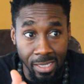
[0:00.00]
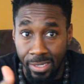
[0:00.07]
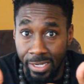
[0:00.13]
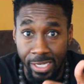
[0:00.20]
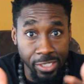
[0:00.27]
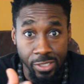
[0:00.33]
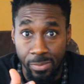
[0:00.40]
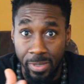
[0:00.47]

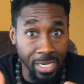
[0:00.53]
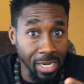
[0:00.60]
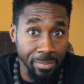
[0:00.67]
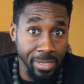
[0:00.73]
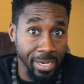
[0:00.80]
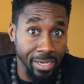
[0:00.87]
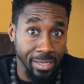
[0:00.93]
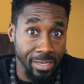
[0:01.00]
needs to be
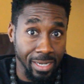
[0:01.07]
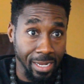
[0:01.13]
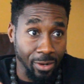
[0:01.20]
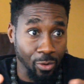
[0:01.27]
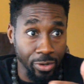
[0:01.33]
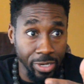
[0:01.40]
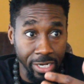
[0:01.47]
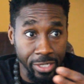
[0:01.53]
updated,
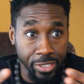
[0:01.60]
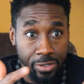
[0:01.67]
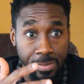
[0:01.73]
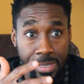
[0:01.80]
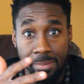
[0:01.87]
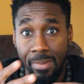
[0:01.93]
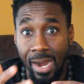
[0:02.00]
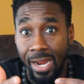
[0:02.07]
or it needs to
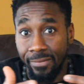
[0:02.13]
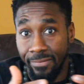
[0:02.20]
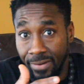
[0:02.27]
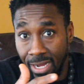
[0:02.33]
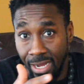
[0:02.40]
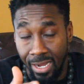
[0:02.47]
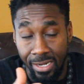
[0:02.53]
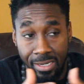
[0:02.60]
be
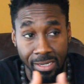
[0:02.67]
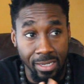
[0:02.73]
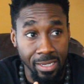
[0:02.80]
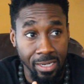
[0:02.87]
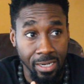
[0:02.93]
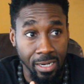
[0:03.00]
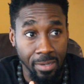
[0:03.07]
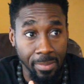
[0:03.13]
modified.
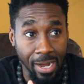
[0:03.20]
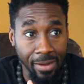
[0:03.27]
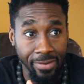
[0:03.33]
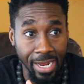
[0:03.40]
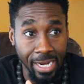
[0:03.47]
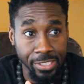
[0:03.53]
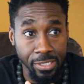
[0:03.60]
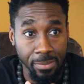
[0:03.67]

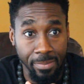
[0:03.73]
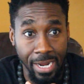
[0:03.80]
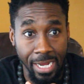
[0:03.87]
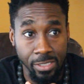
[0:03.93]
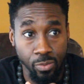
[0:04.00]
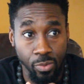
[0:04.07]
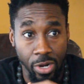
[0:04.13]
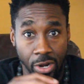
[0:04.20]
I've had some
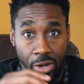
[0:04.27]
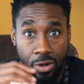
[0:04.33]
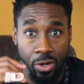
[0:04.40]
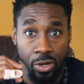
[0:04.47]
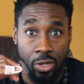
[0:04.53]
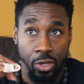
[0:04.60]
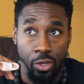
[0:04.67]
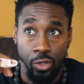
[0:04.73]
bikes
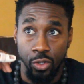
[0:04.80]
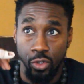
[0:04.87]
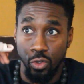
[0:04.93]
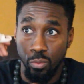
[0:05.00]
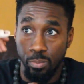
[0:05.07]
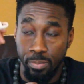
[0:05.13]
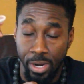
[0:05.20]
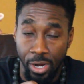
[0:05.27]
where
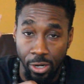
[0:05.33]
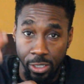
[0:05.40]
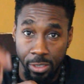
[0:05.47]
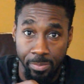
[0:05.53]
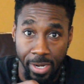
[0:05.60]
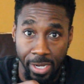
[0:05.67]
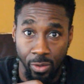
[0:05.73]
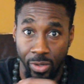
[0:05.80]
you
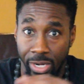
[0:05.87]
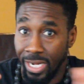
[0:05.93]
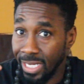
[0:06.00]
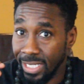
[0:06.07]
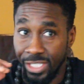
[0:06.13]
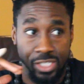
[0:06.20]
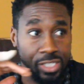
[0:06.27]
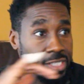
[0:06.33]
barely pedal and
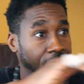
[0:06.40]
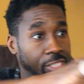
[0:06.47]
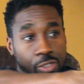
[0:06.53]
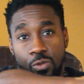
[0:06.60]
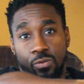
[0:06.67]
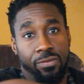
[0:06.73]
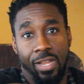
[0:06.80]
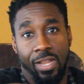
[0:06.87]
it just sends you